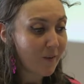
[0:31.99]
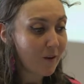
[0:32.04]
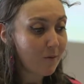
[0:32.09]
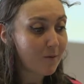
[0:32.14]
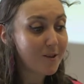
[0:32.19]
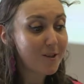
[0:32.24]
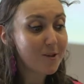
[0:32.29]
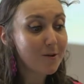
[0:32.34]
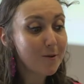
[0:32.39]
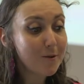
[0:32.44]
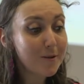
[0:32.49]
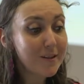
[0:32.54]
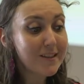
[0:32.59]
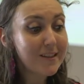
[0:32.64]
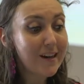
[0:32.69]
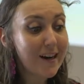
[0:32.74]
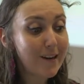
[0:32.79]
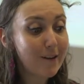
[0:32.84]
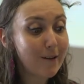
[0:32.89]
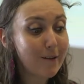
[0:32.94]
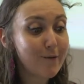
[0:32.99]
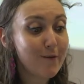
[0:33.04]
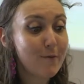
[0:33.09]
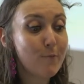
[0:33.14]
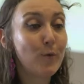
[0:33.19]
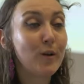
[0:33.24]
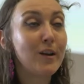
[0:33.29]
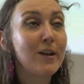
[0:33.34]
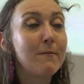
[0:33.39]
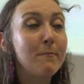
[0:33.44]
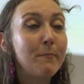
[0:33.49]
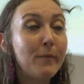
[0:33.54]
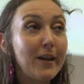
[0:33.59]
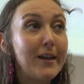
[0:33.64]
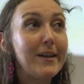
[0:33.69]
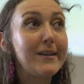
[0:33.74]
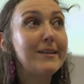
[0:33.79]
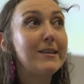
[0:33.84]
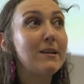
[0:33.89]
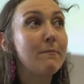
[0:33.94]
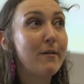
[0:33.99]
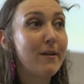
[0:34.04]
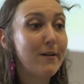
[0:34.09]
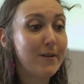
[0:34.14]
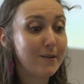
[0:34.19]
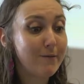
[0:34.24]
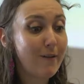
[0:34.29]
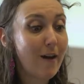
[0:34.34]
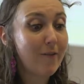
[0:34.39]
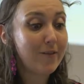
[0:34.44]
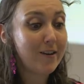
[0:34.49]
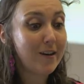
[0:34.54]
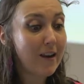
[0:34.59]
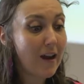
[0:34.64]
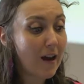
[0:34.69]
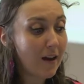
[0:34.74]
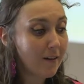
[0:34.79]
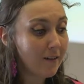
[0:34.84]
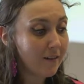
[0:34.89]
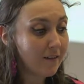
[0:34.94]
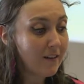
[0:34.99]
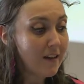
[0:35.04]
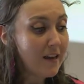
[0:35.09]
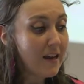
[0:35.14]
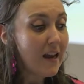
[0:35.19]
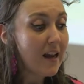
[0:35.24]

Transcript: which drew its title from William Blake's The Marriage of Heaven and Hell